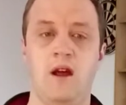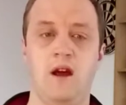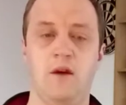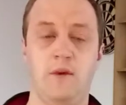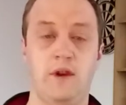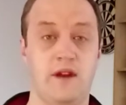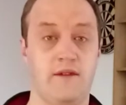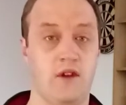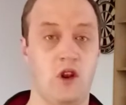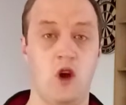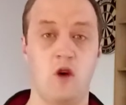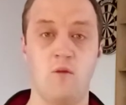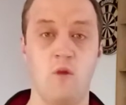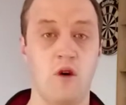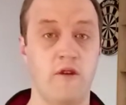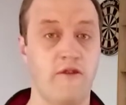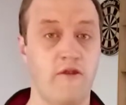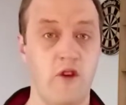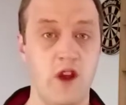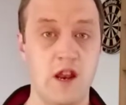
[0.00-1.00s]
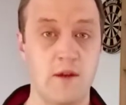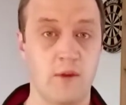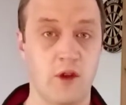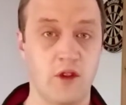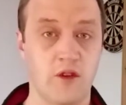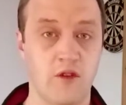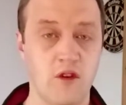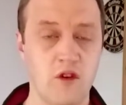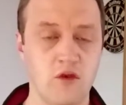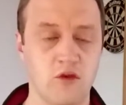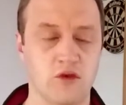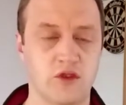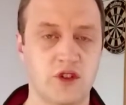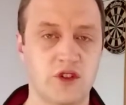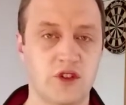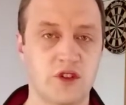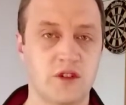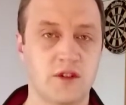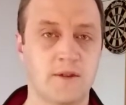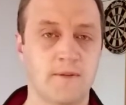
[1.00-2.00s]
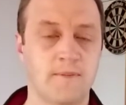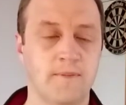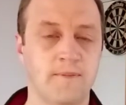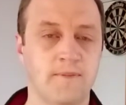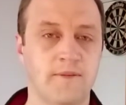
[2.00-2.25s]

We'd have a lot more freedom on the roads.